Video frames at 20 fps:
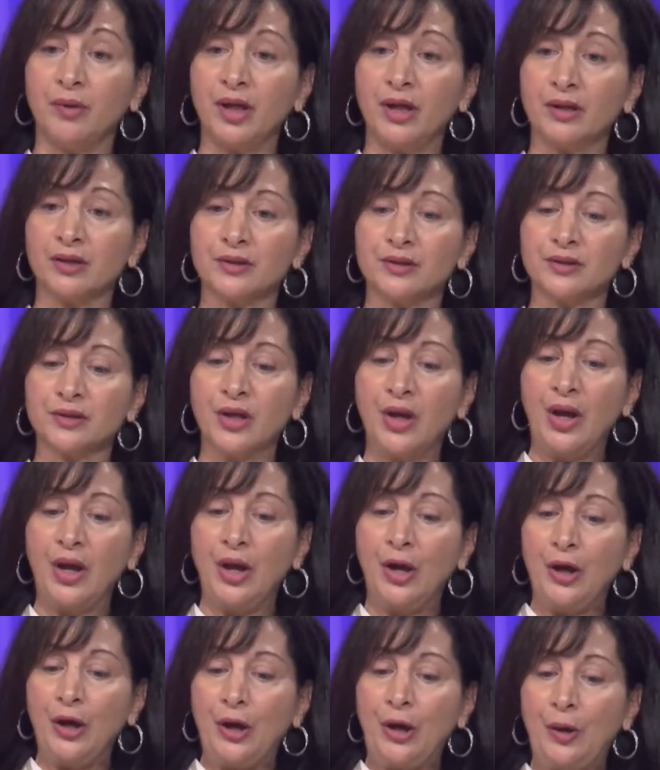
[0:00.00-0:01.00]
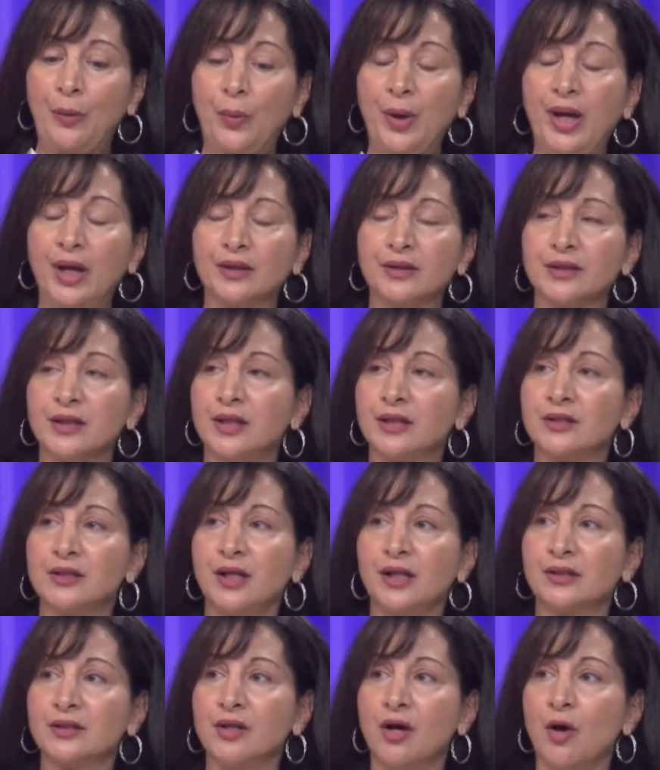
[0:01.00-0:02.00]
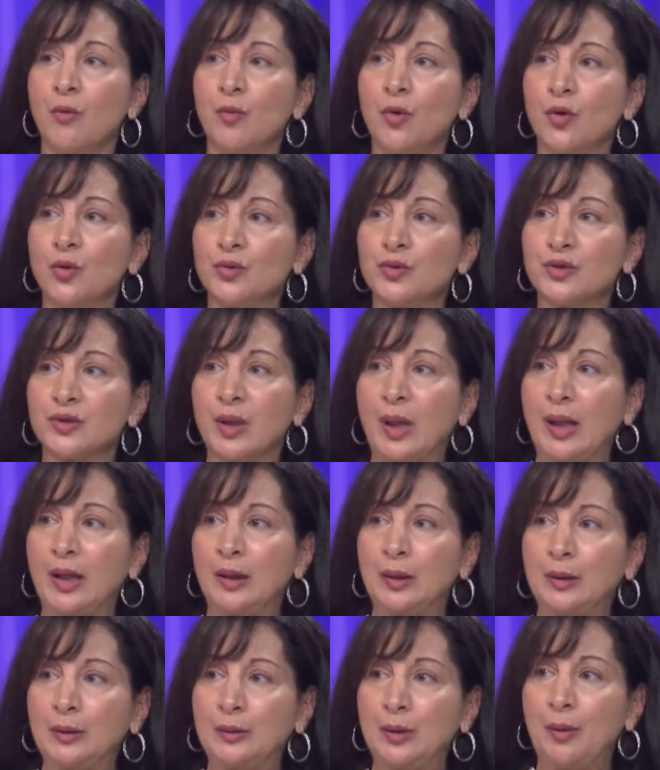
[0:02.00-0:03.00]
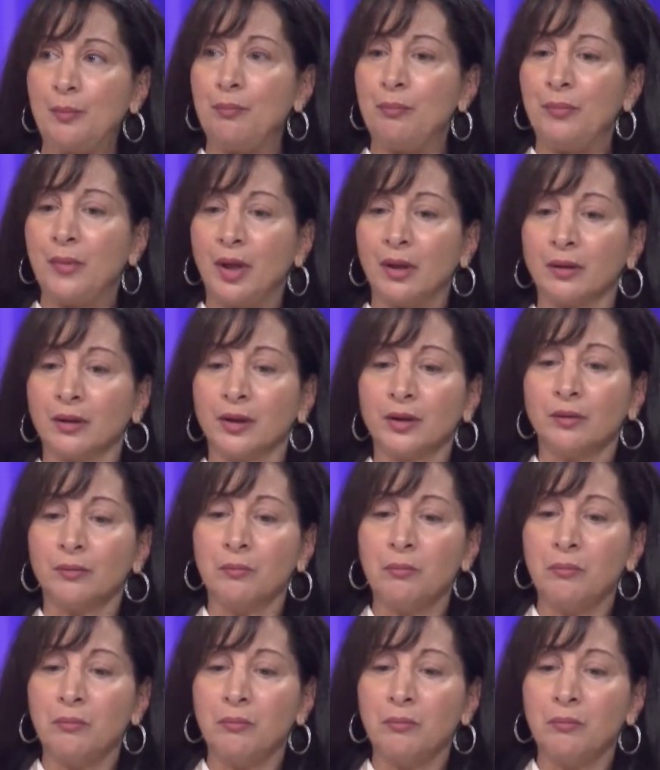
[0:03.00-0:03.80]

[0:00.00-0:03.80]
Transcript: because uh, we get to, it's it's almost like a, a, a little